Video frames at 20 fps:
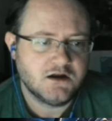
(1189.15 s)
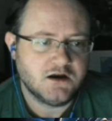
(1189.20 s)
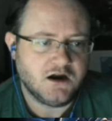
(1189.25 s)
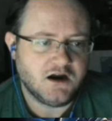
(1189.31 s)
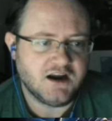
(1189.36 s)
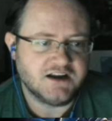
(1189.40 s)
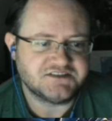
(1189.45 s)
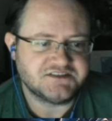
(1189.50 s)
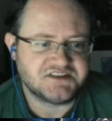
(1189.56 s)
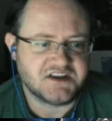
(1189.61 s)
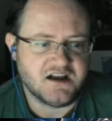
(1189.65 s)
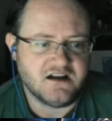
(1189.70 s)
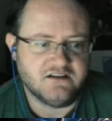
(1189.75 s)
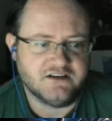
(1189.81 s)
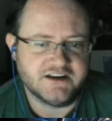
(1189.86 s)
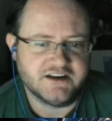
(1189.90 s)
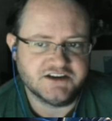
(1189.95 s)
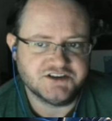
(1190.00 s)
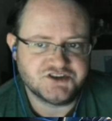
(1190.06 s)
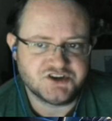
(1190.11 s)
Alright,
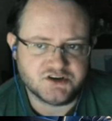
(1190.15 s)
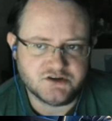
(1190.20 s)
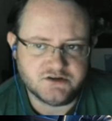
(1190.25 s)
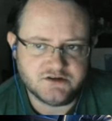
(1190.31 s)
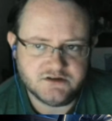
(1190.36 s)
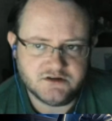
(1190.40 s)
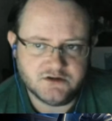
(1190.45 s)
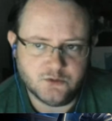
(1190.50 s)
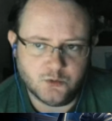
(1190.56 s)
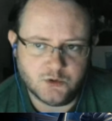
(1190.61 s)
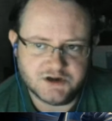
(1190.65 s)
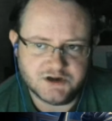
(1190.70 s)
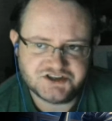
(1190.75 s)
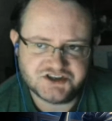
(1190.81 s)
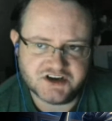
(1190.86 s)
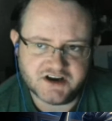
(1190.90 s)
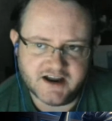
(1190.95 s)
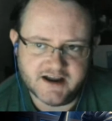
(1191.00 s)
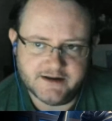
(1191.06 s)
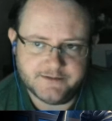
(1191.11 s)
Solid Angel,
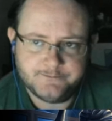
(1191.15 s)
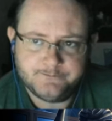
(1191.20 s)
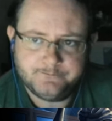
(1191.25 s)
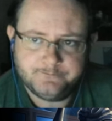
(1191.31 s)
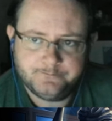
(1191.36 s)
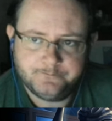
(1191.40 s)
what you got?